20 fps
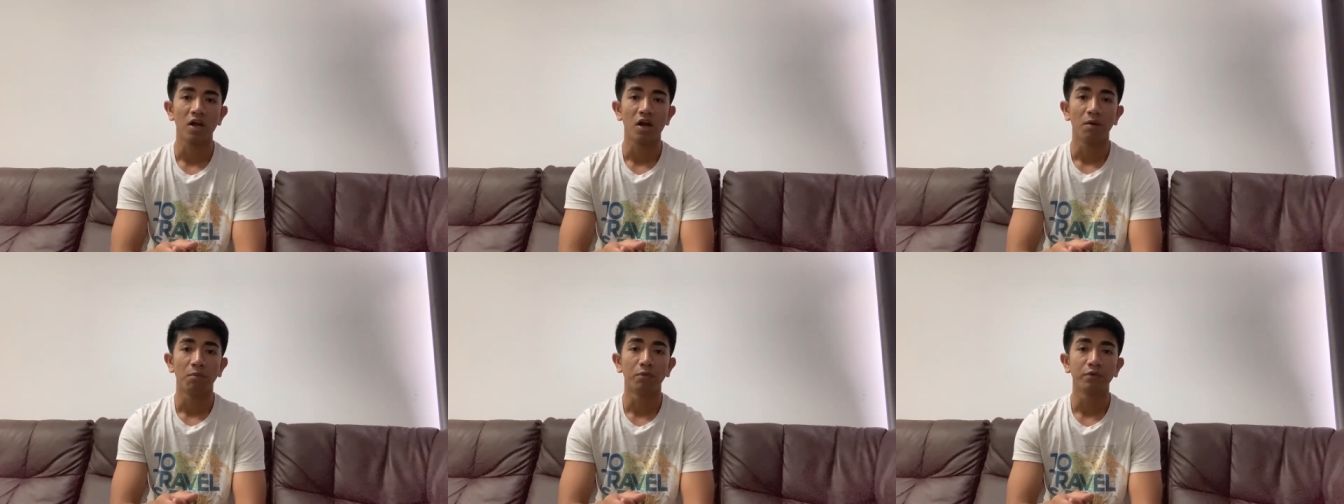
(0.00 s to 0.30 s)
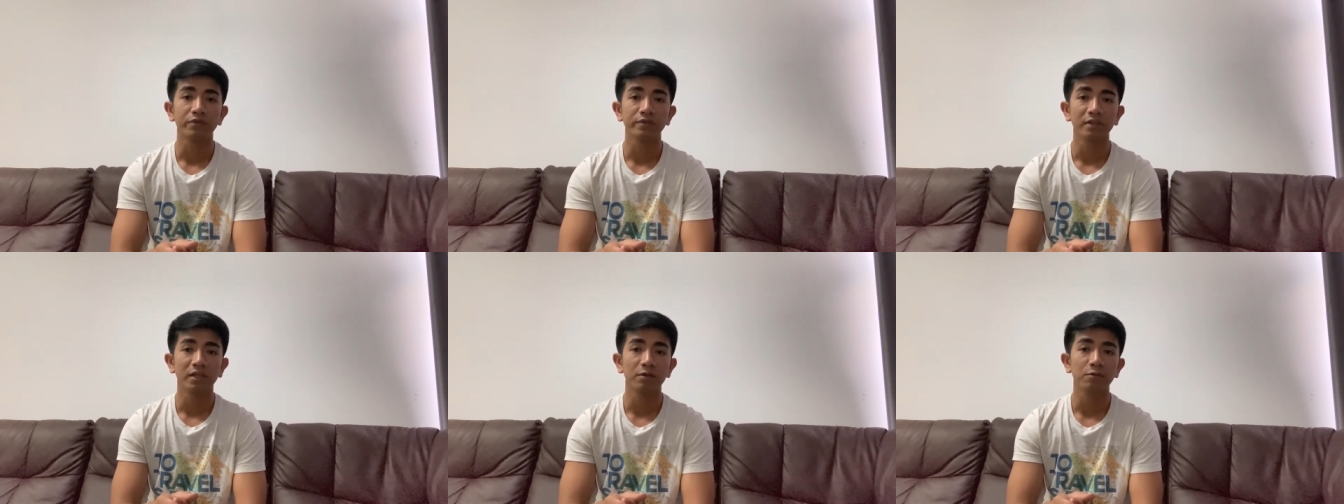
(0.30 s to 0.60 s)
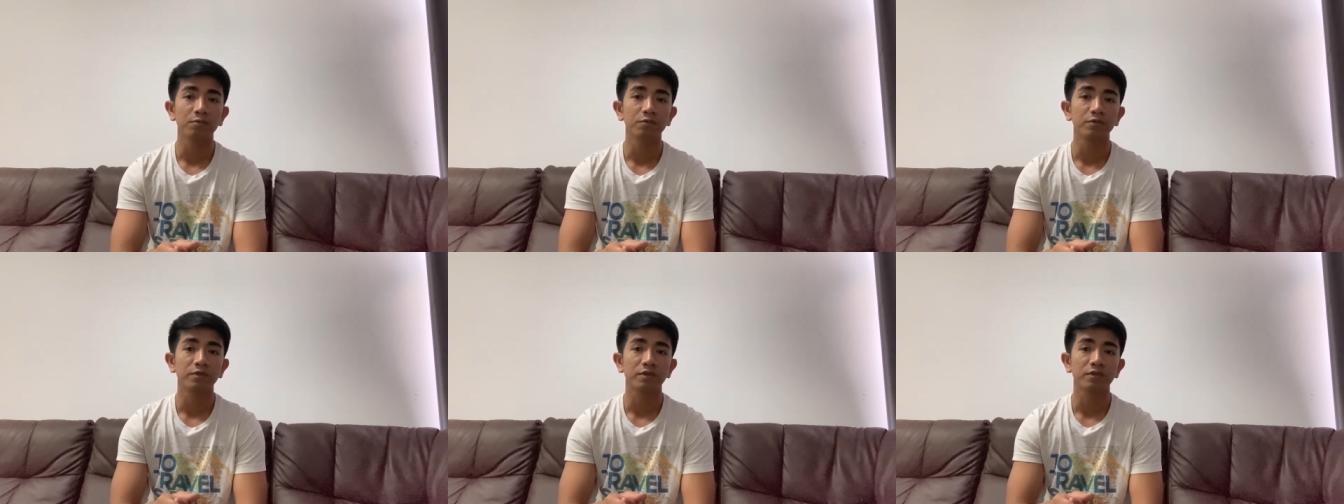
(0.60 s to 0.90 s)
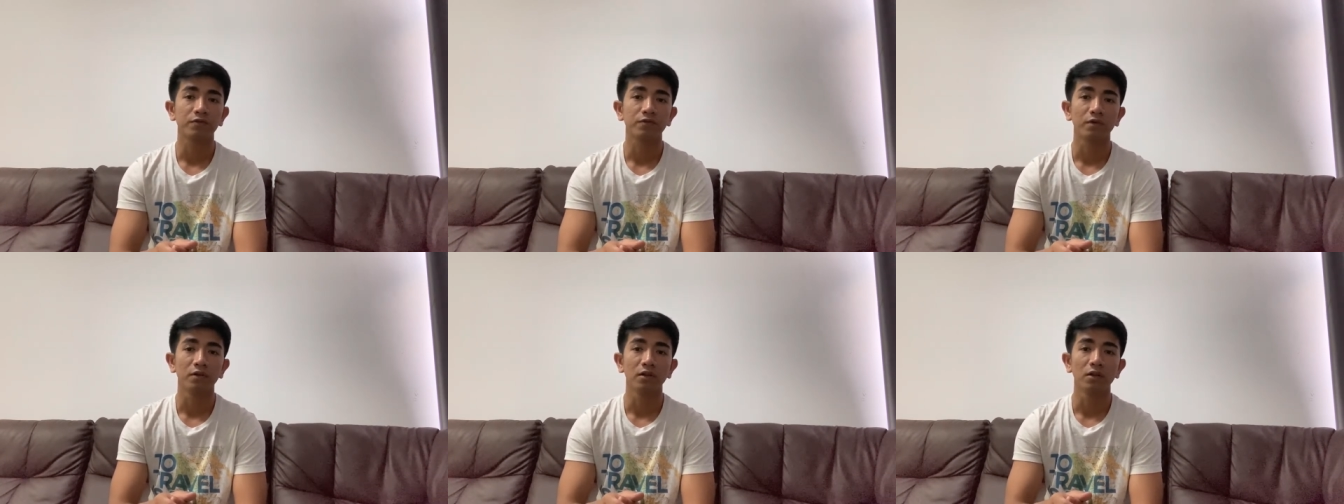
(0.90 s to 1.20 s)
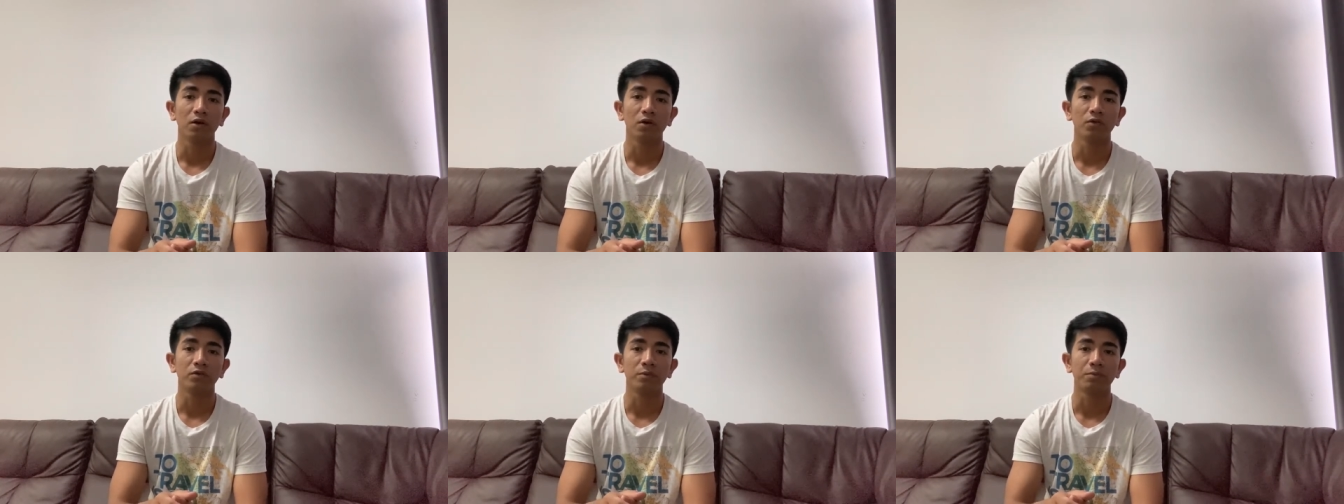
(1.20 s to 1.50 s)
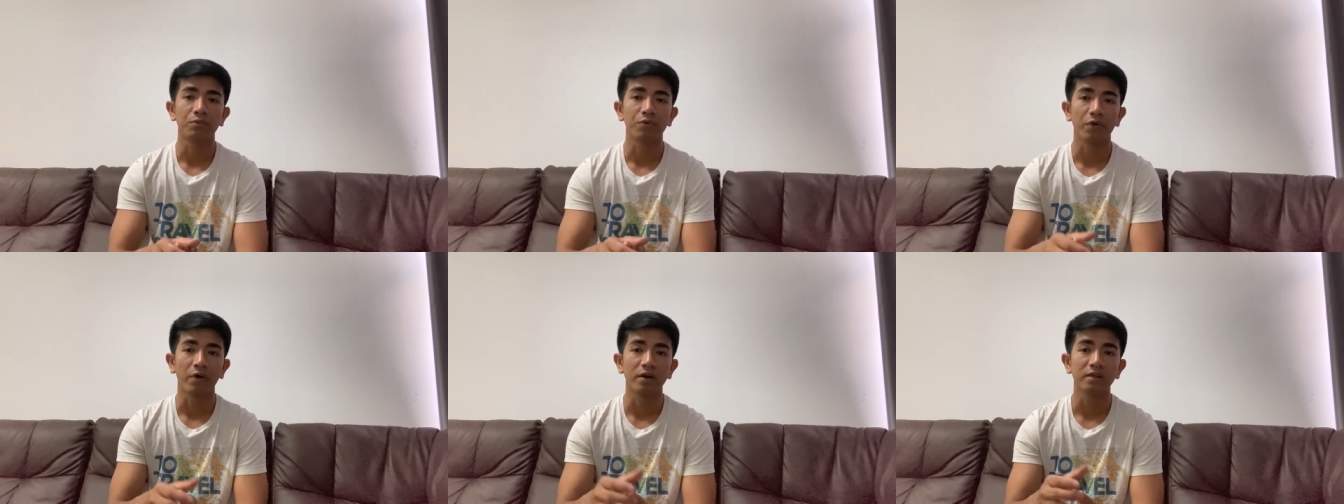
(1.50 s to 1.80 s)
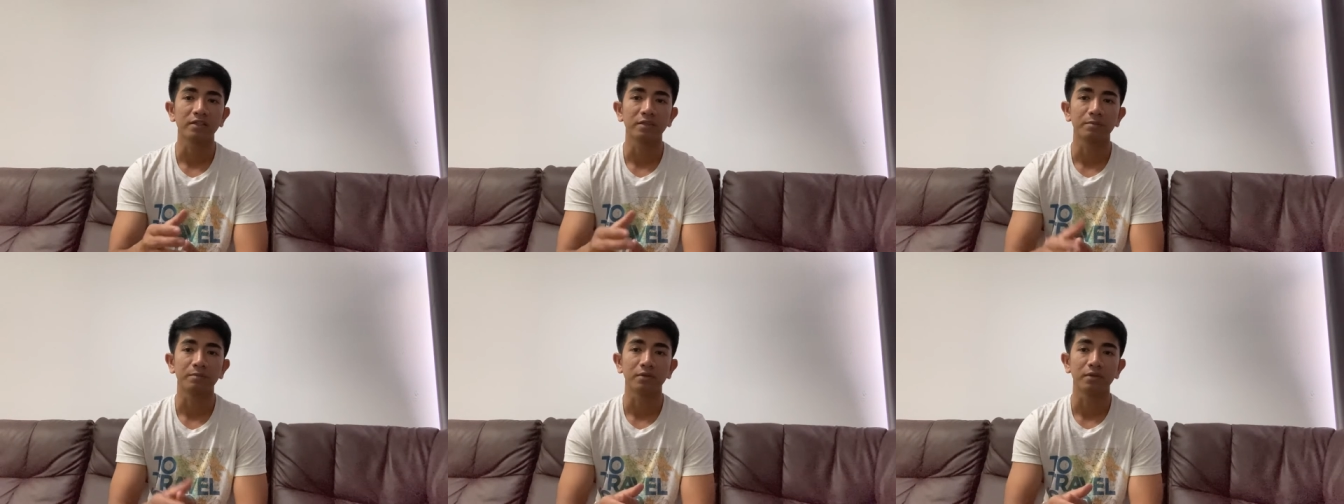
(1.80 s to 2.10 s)
Muslims follow the
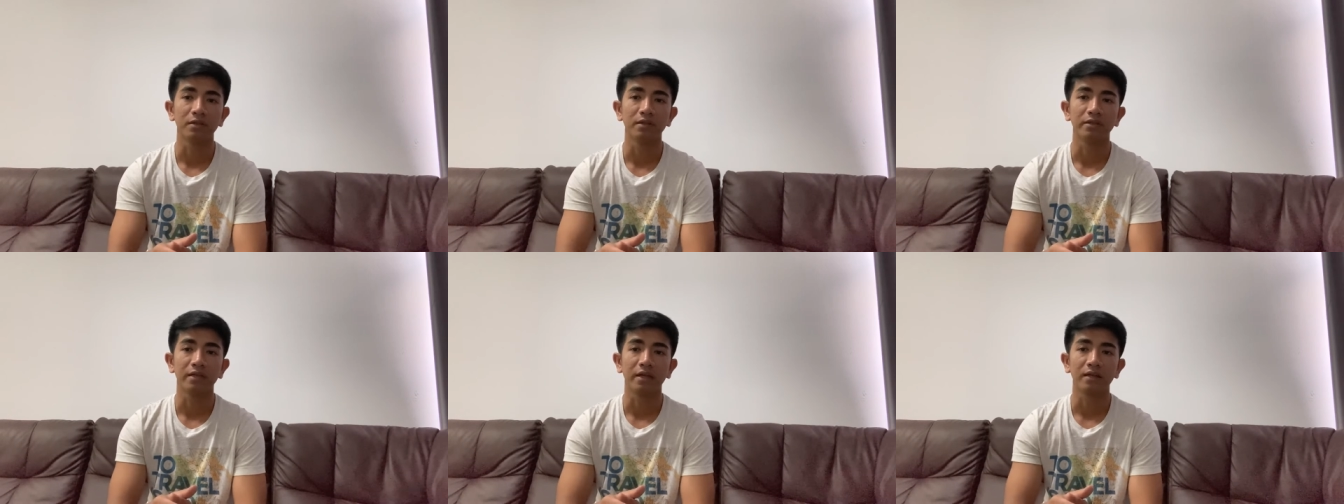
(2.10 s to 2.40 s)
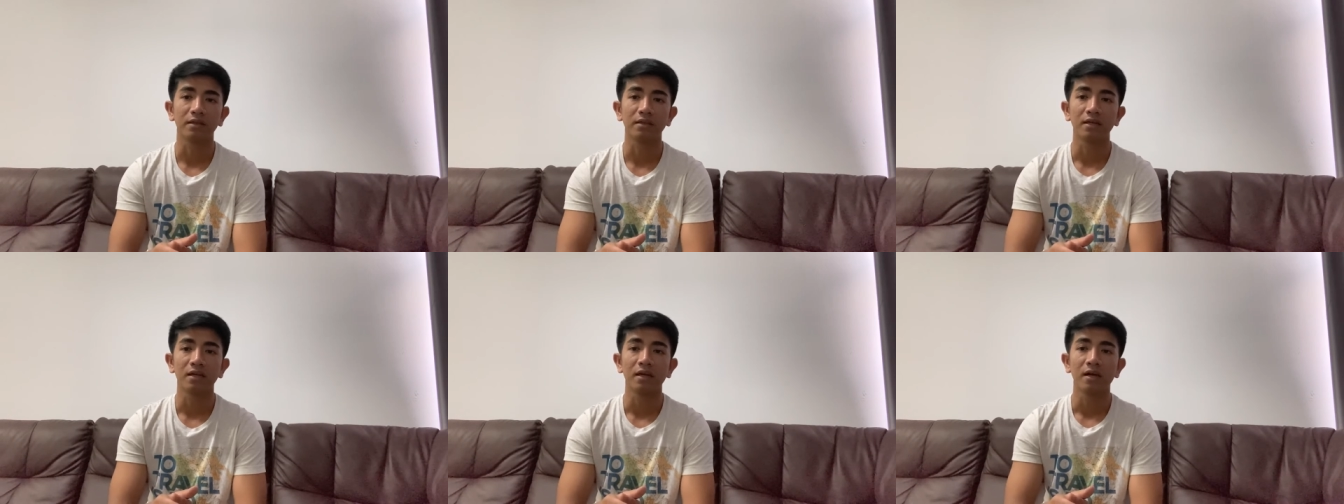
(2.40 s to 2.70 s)
principle that